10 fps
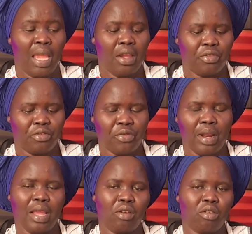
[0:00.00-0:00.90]
It
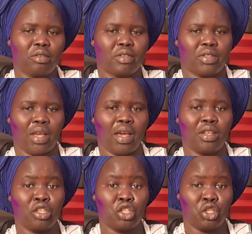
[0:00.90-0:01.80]
really
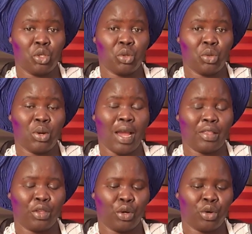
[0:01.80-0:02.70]
concerns you
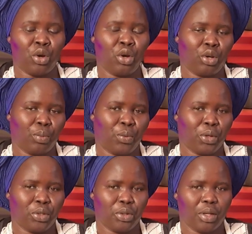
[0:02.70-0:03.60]
and the call
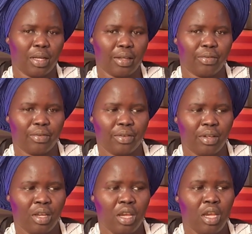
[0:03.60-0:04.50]
upon your life.
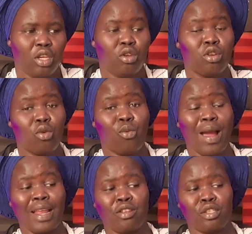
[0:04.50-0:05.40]
You know
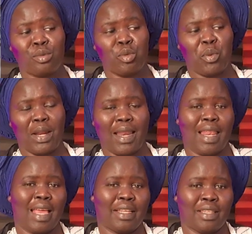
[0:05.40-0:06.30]
why those people are
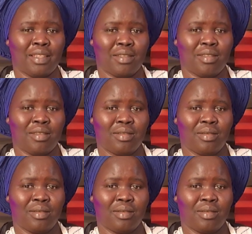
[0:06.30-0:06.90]
like this?